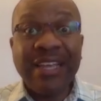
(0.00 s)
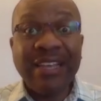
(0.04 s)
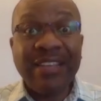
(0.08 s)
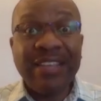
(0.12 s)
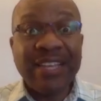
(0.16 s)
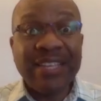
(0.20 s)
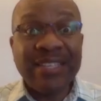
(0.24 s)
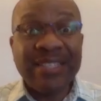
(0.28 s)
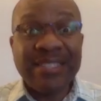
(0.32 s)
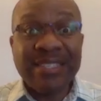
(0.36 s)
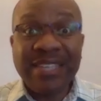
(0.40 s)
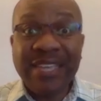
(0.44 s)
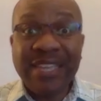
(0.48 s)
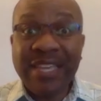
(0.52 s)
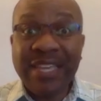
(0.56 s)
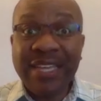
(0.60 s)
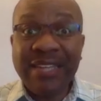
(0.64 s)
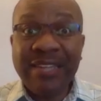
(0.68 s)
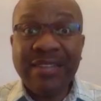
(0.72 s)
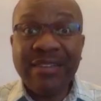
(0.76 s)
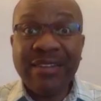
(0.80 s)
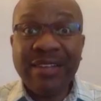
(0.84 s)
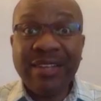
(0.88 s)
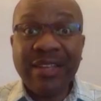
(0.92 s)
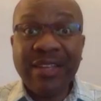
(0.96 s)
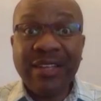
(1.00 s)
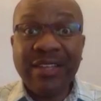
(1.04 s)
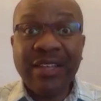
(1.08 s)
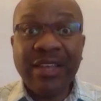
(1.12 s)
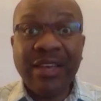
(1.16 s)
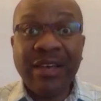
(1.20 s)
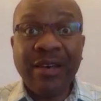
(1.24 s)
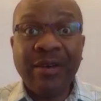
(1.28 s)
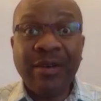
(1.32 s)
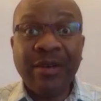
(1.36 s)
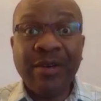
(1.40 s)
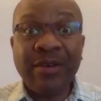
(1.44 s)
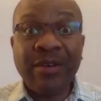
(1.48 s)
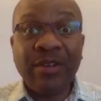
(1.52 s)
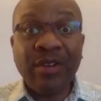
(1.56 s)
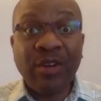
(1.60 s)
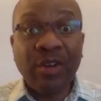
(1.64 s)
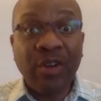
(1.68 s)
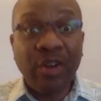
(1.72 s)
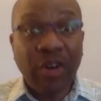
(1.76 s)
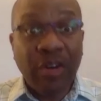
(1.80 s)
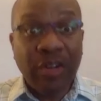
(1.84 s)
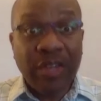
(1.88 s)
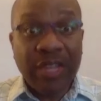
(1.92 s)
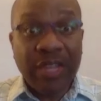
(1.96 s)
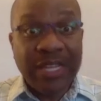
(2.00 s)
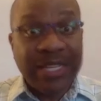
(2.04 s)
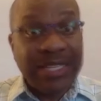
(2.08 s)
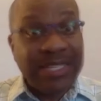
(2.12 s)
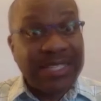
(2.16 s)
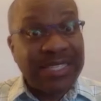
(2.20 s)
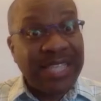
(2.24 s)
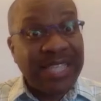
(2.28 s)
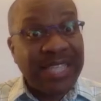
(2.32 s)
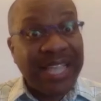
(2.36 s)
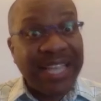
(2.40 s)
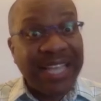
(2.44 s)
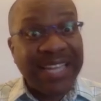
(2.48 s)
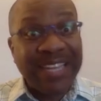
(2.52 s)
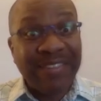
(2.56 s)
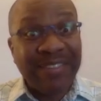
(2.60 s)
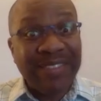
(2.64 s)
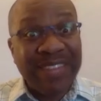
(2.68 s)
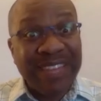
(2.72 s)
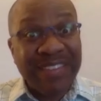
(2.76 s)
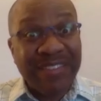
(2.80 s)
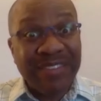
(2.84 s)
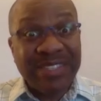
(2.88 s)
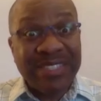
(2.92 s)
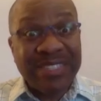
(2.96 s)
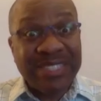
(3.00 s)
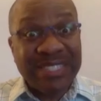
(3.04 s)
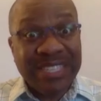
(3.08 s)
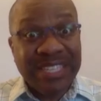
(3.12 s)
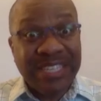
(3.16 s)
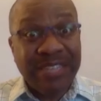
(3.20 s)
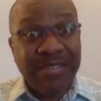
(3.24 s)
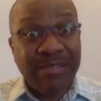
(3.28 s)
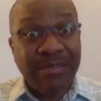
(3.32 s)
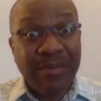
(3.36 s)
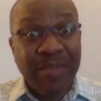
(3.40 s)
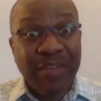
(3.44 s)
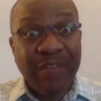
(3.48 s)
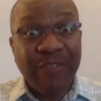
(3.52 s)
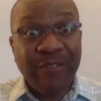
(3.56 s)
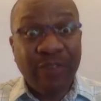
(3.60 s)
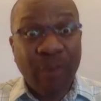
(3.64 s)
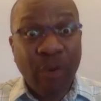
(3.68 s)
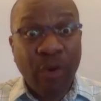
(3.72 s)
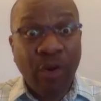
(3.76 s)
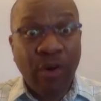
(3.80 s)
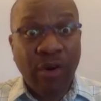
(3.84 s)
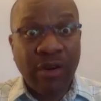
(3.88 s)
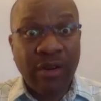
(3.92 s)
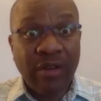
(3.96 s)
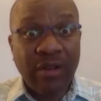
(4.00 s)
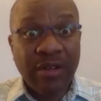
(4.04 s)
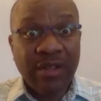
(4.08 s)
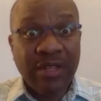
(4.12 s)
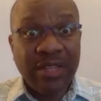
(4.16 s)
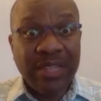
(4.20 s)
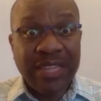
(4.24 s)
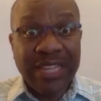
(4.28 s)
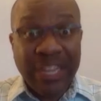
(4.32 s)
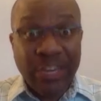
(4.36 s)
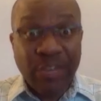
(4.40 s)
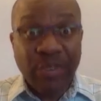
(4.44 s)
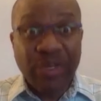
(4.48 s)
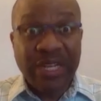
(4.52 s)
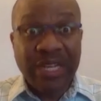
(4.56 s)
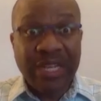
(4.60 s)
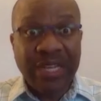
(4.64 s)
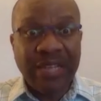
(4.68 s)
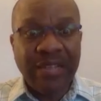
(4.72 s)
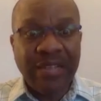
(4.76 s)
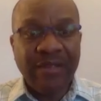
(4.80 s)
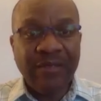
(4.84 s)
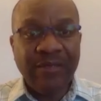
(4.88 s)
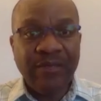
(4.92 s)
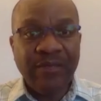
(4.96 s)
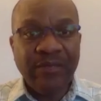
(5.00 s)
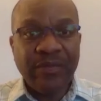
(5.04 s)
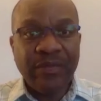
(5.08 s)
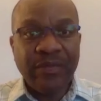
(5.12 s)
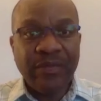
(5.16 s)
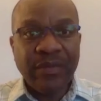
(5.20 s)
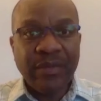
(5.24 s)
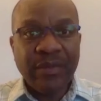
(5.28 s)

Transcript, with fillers: they're seeing uh, call ins like they've never seen before, literally. And you